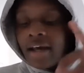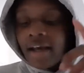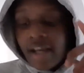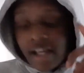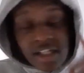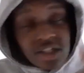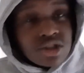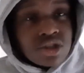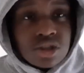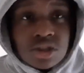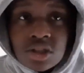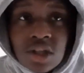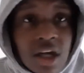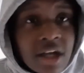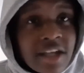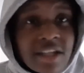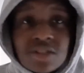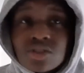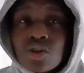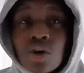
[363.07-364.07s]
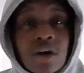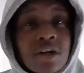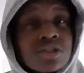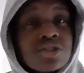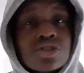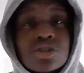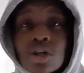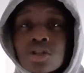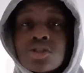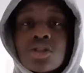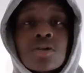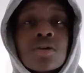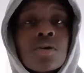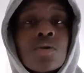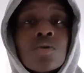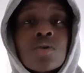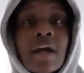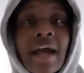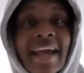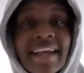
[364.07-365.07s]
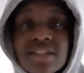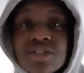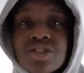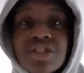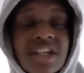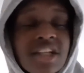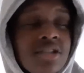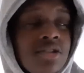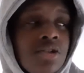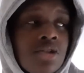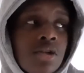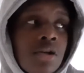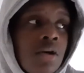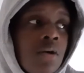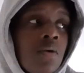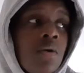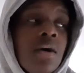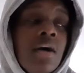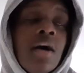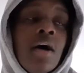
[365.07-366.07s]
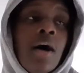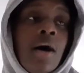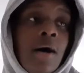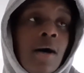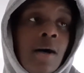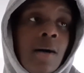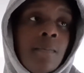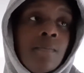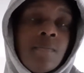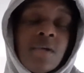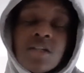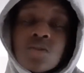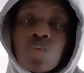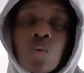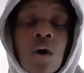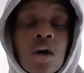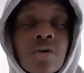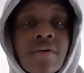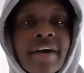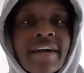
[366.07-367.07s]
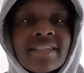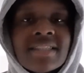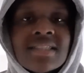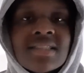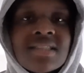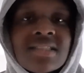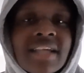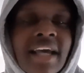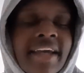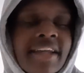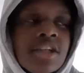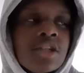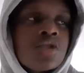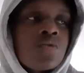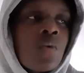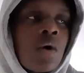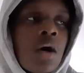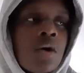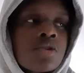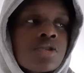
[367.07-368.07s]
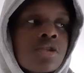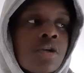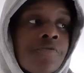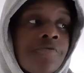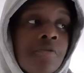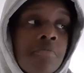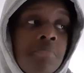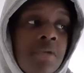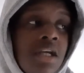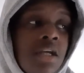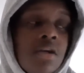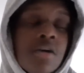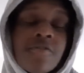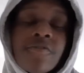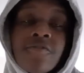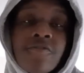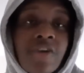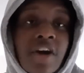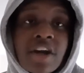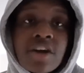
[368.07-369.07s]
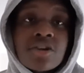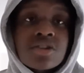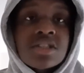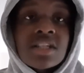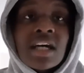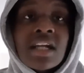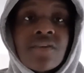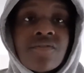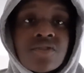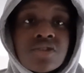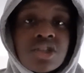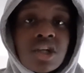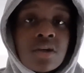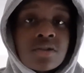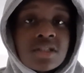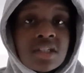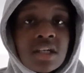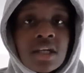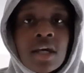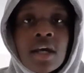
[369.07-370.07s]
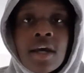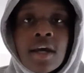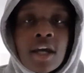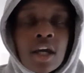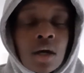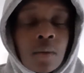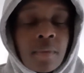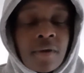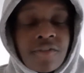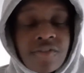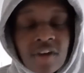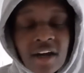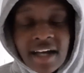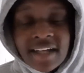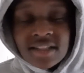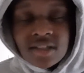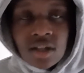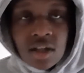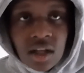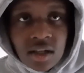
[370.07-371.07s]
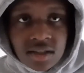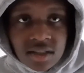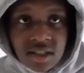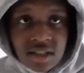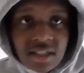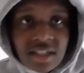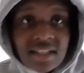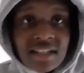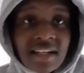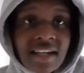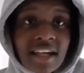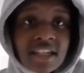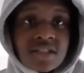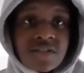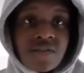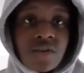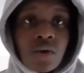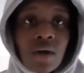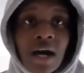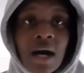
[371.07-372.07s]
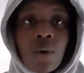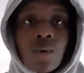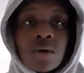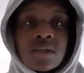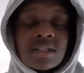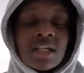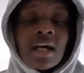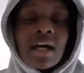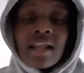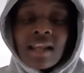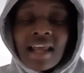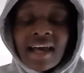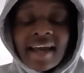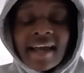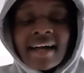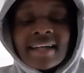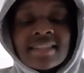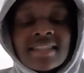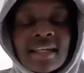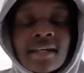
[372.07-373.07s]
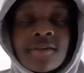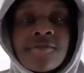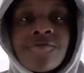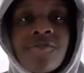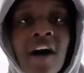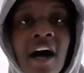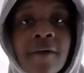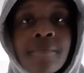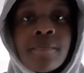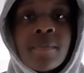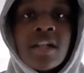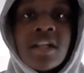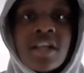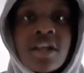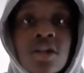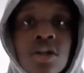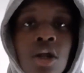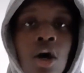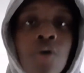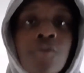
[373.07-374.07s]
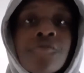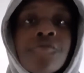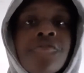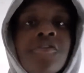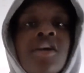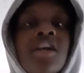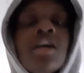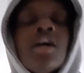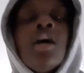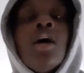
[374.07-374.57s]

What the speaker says: he's got such a engine, you know. His work rate is insane as well. So for me, very good signing for Chelsea. He'll be flying to London in the next few hours. Like I said, 5 million loan fee